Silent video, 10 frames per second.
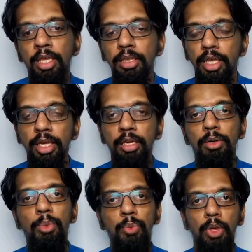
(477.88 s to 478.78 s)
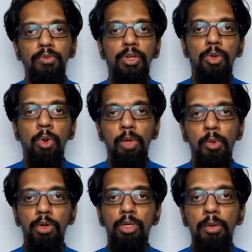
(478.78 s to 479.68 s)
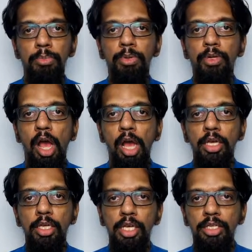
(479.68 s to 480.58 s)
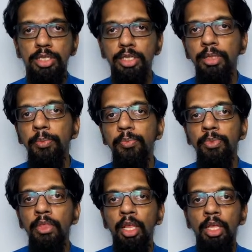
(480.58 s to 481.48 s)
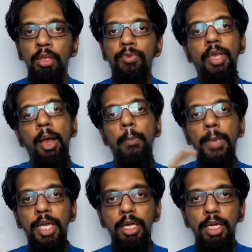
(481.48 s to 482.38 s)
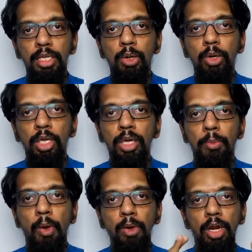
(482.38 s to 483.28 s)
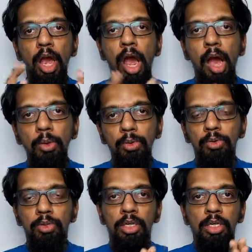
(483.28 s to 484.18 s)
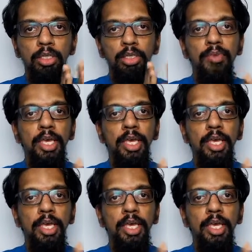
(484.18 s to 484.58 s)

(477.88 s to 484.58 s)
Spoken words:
Then when we talk about computer architecture, we are mainly talking about how the